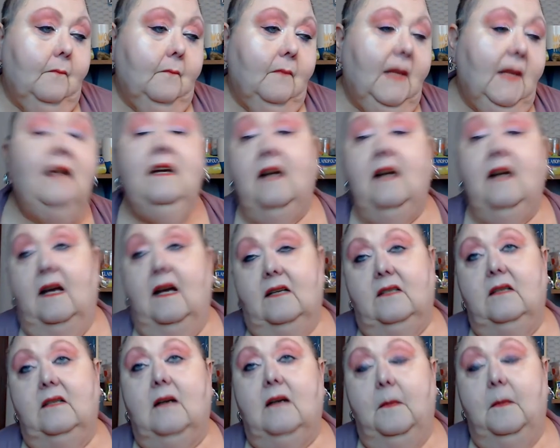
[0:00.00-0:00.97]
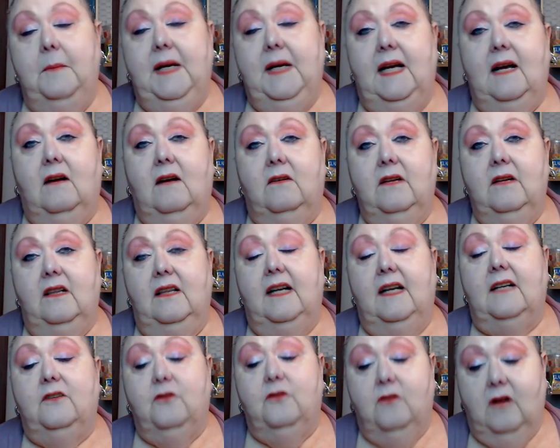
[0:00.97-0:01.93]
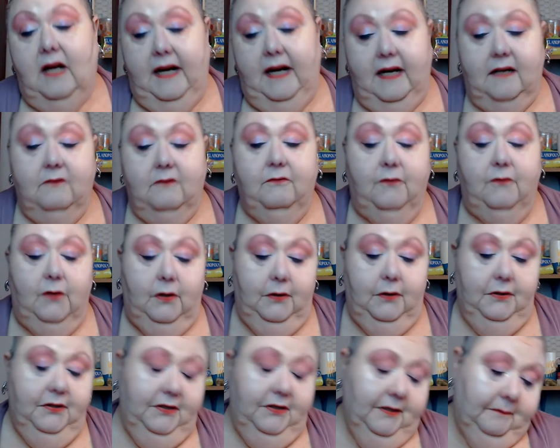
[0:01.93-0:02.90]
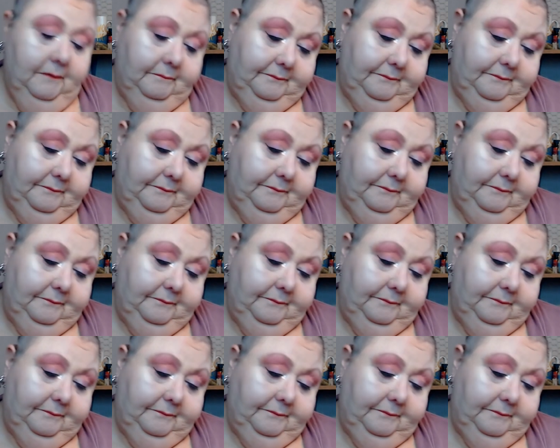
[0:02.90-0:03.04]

And yes, they're coming out electronic first.